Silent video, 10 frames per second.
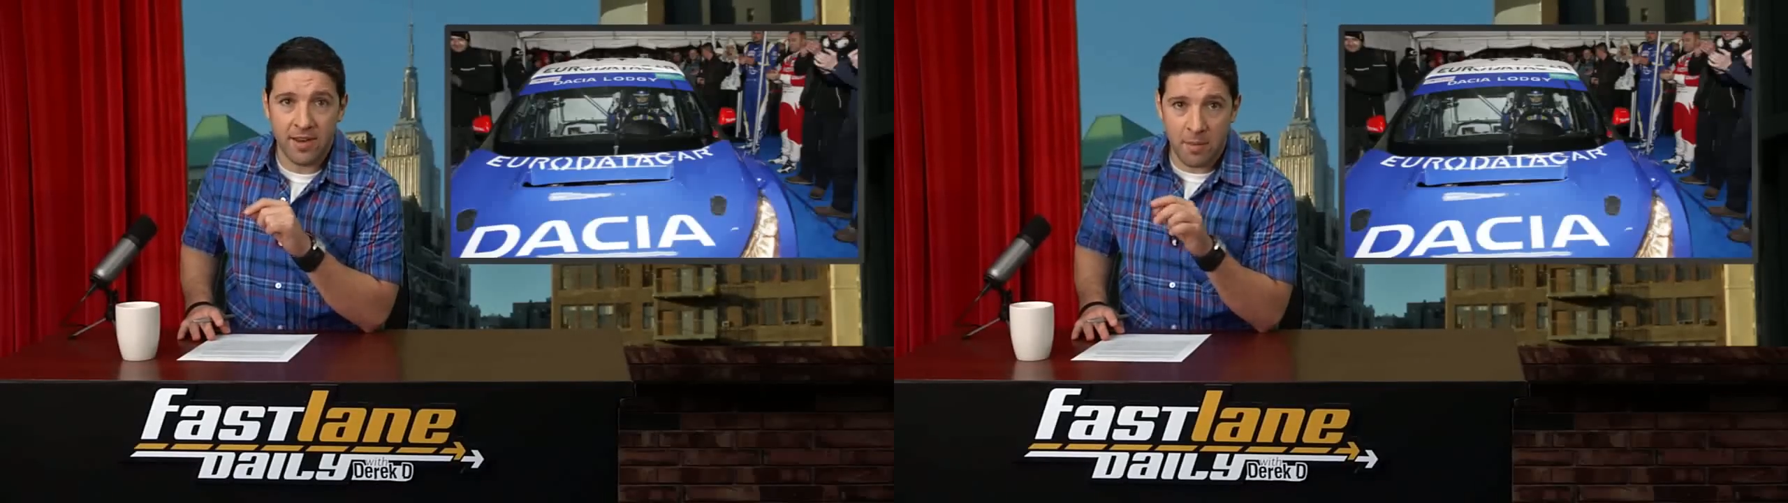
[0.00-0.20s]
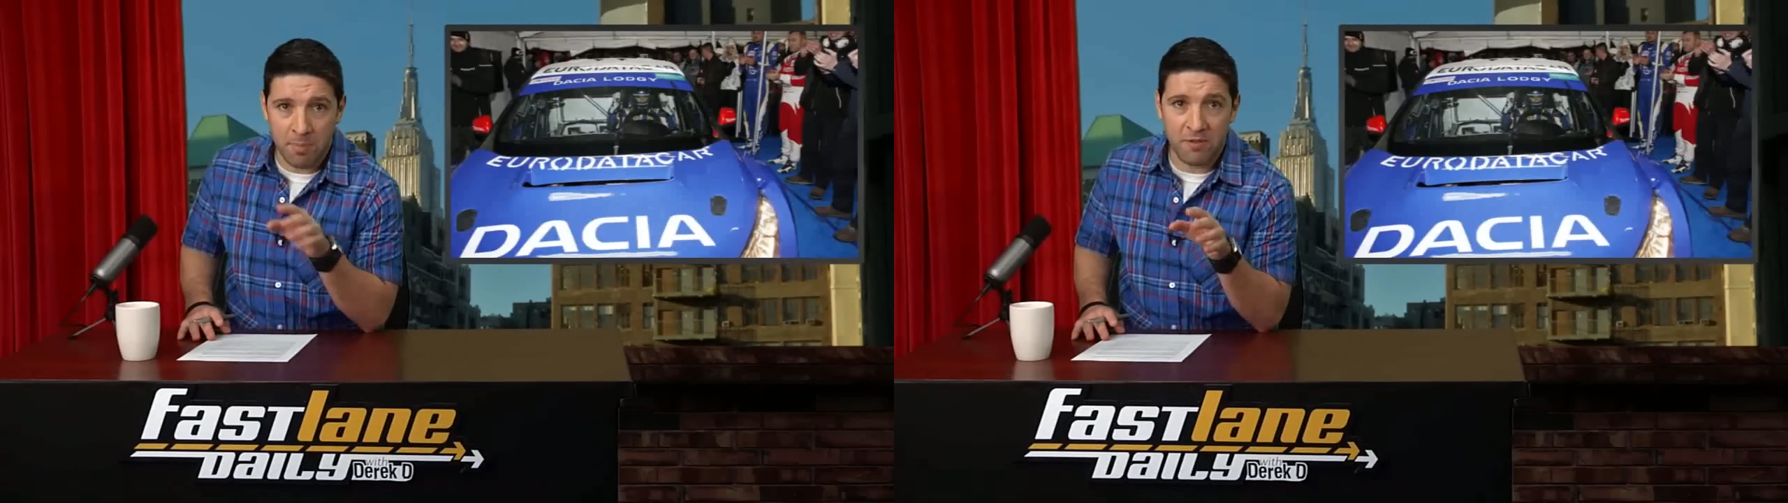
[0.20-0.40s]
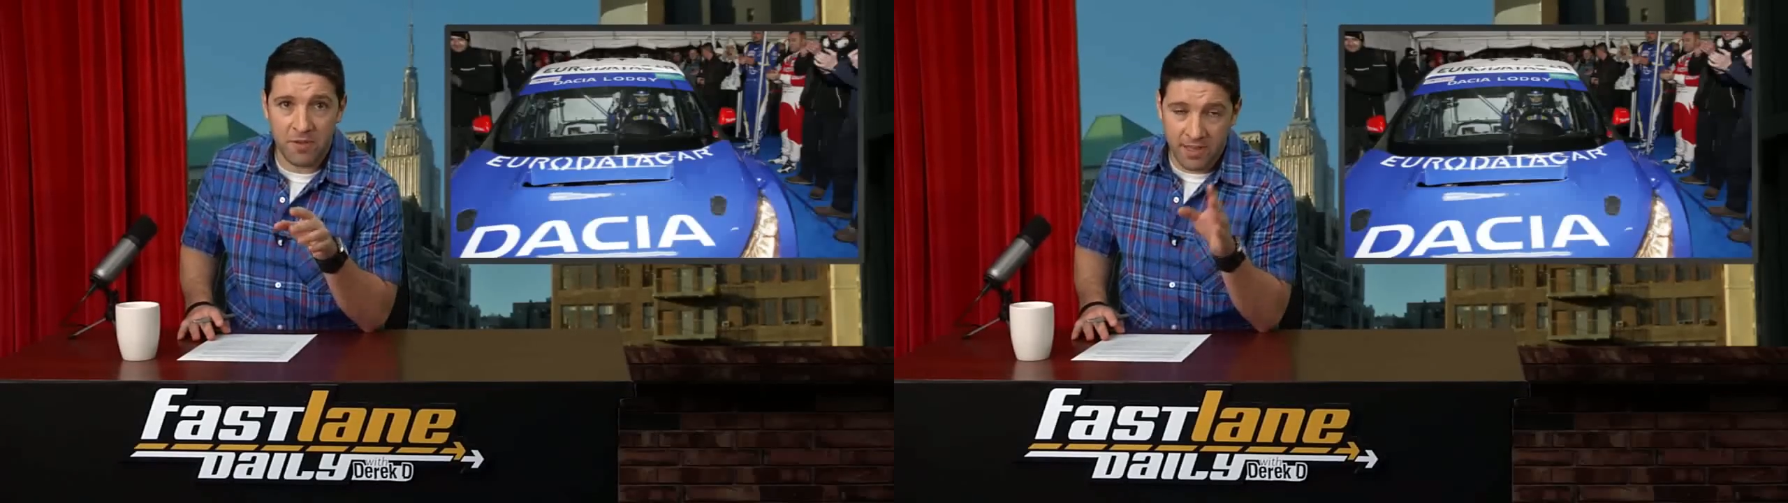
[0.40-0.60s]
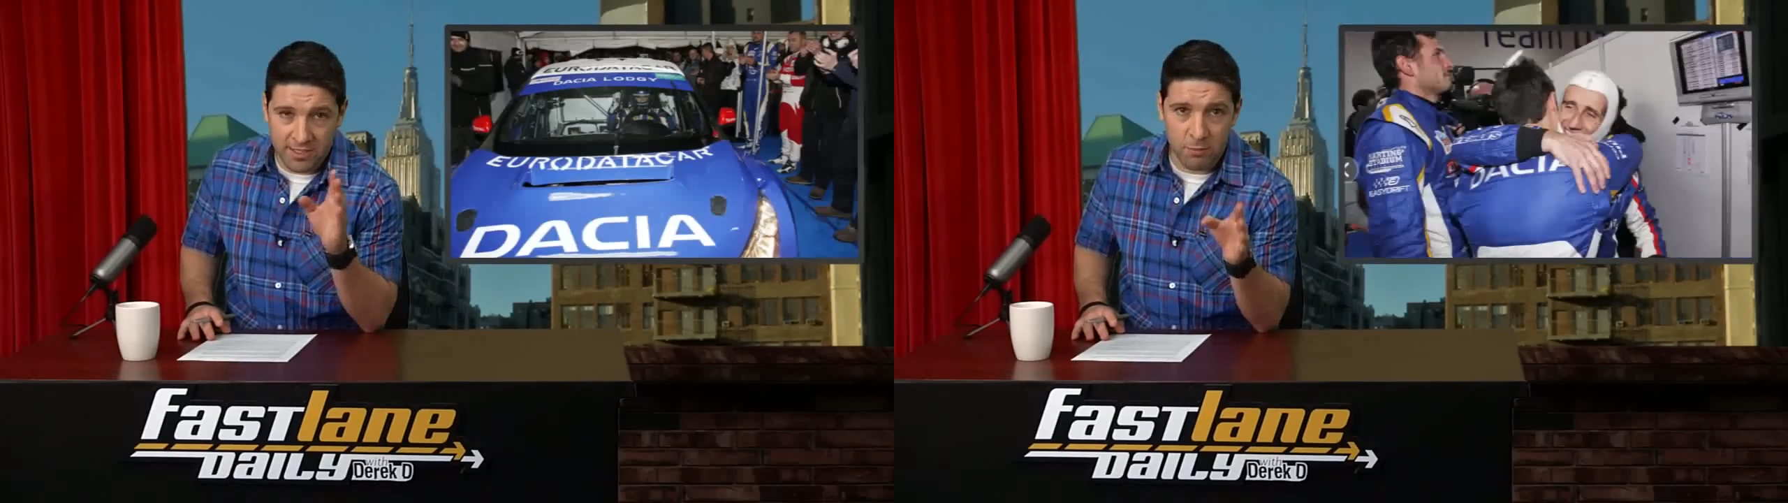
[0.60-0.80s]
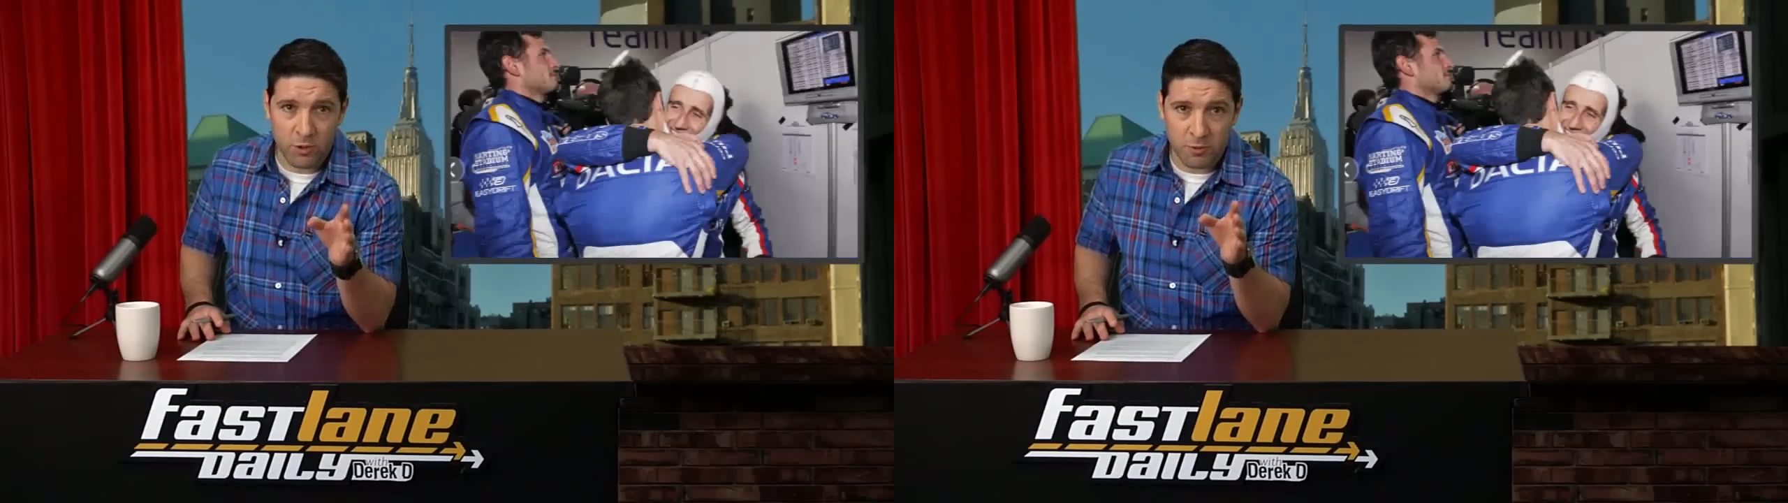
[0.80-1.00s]
MPV,
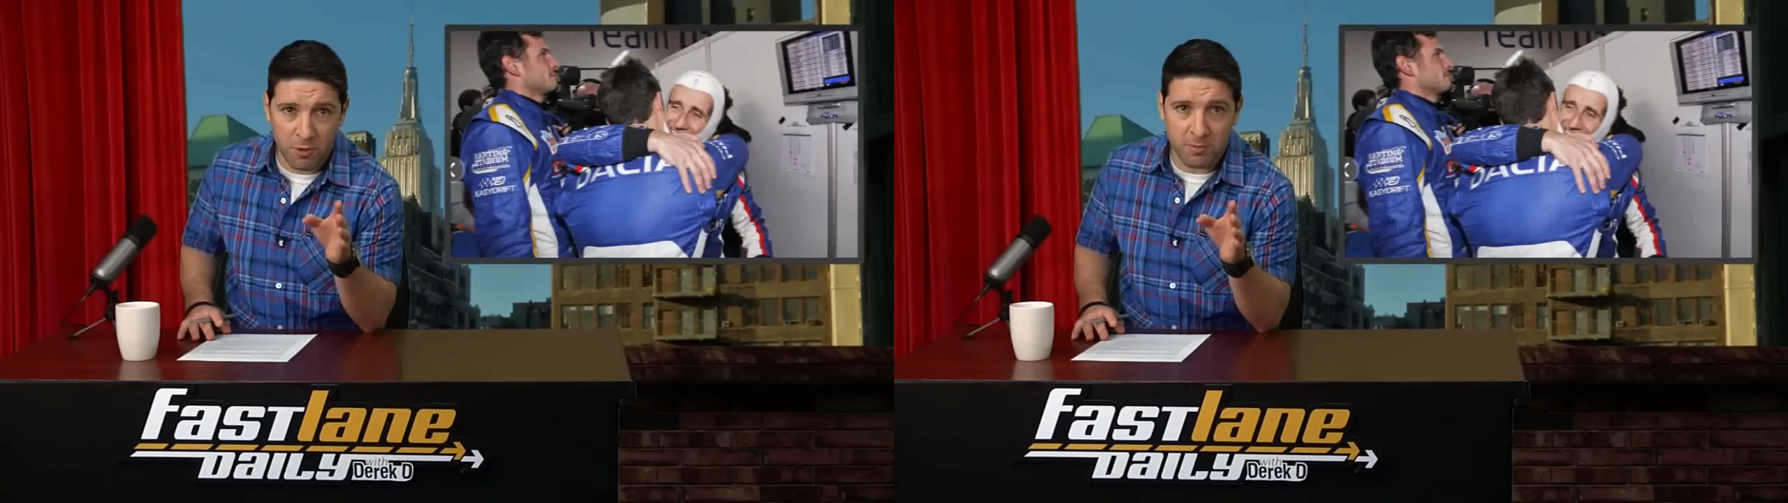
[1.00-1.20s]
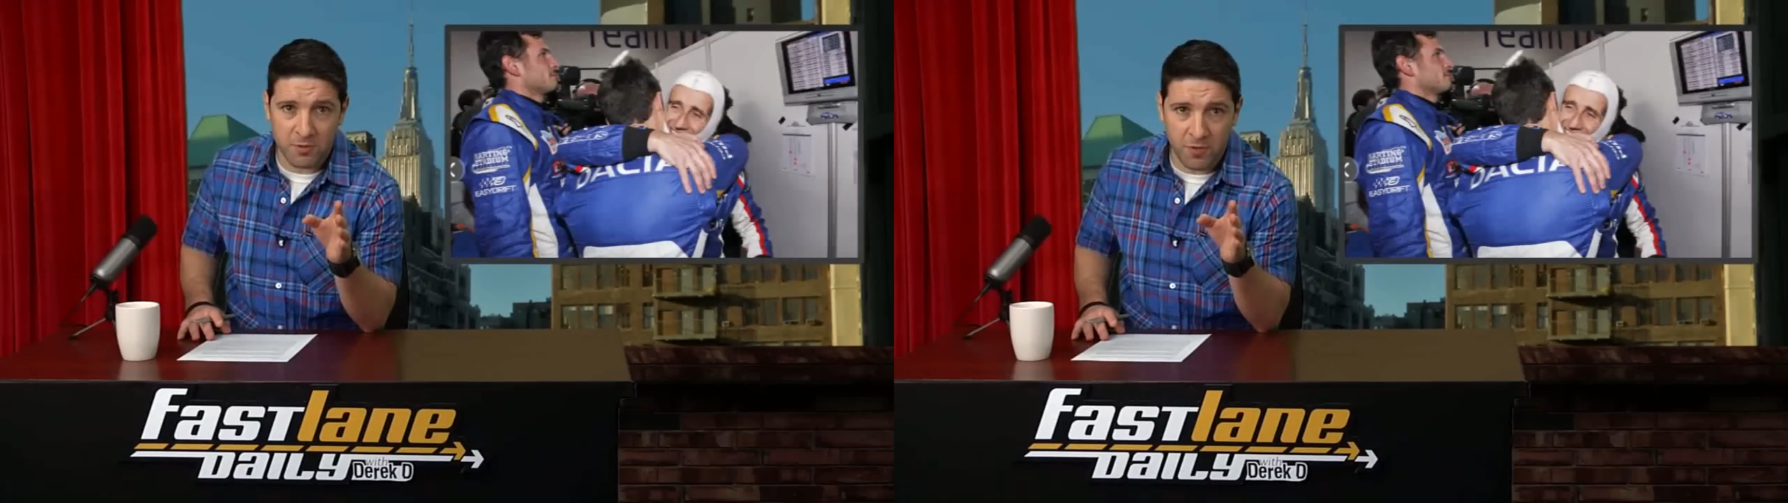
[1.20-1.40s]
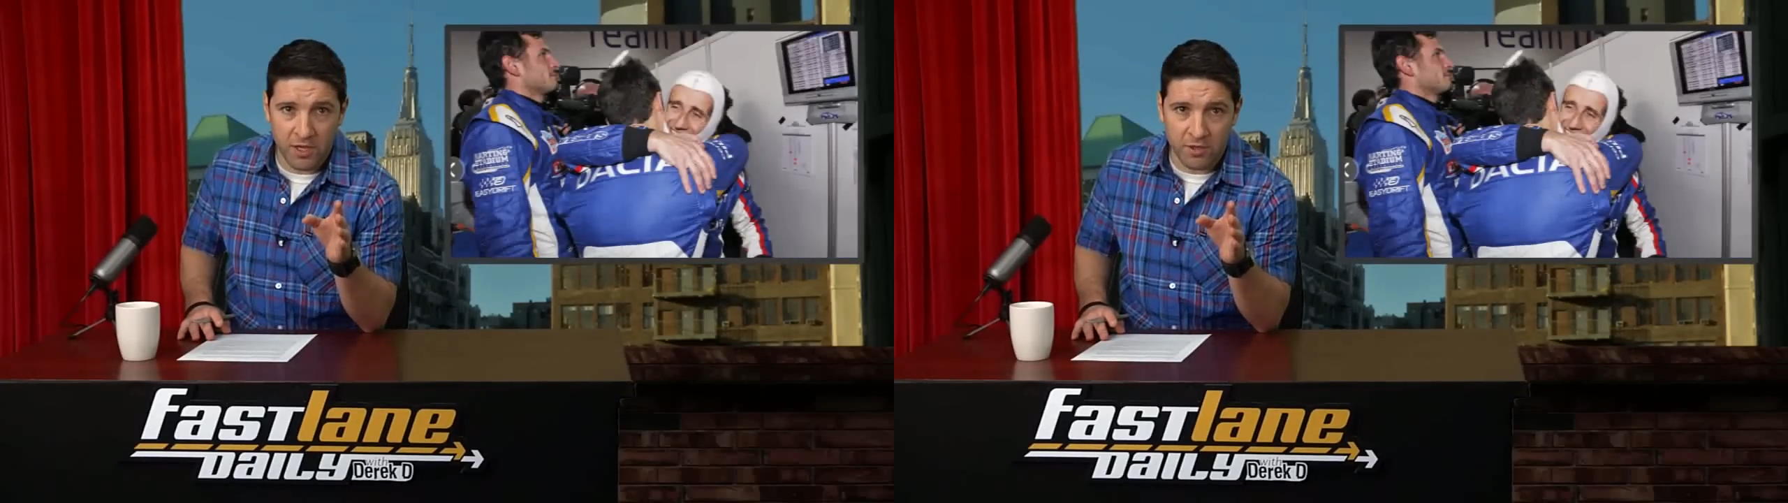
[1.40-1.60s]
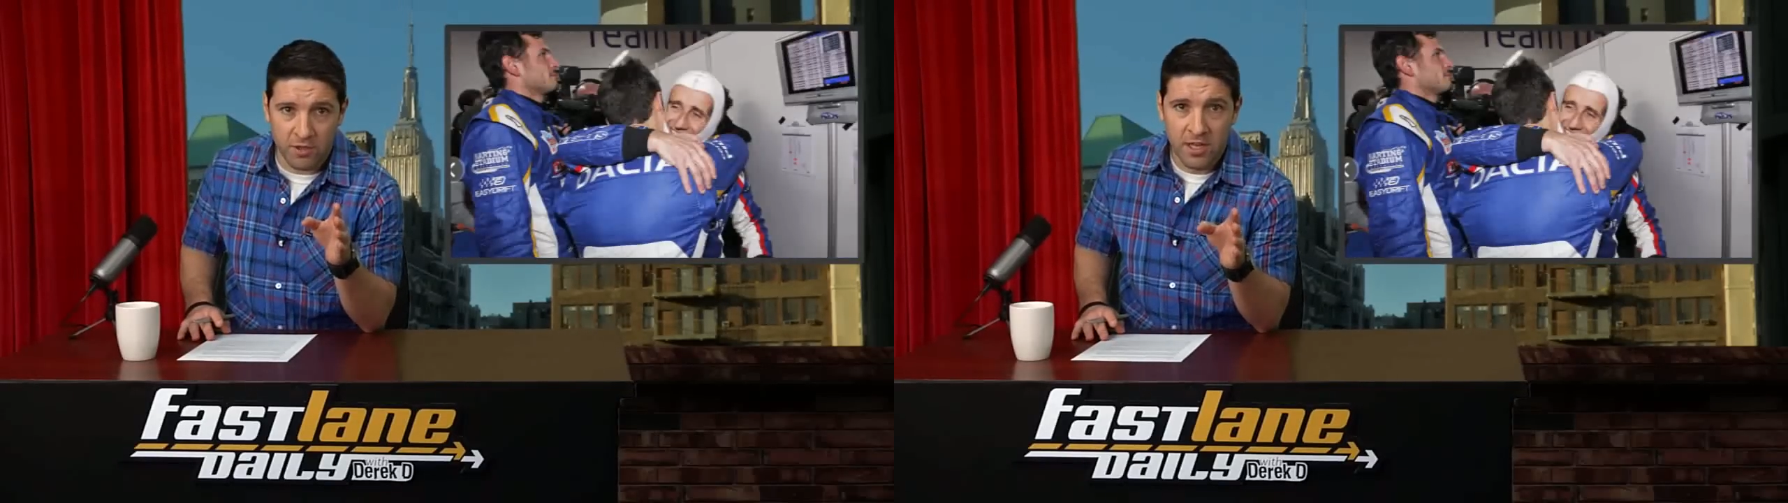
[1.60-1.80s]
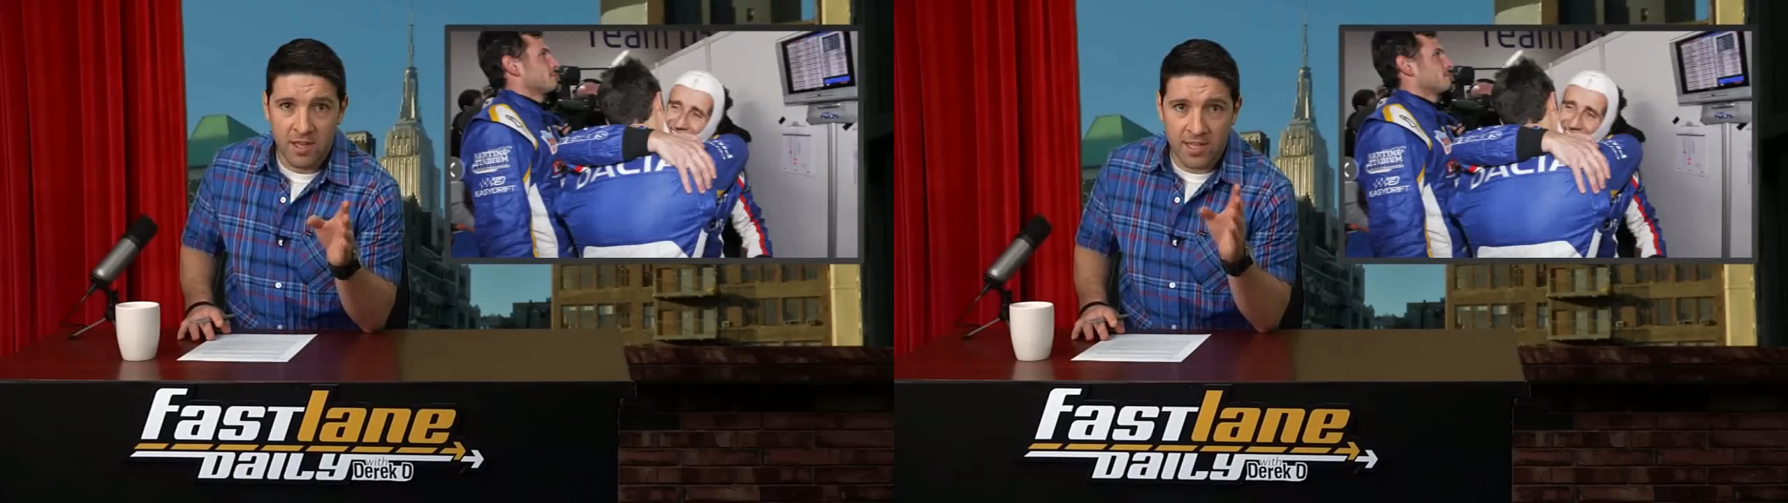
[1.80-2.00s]
that's a multi-purpose vehicle,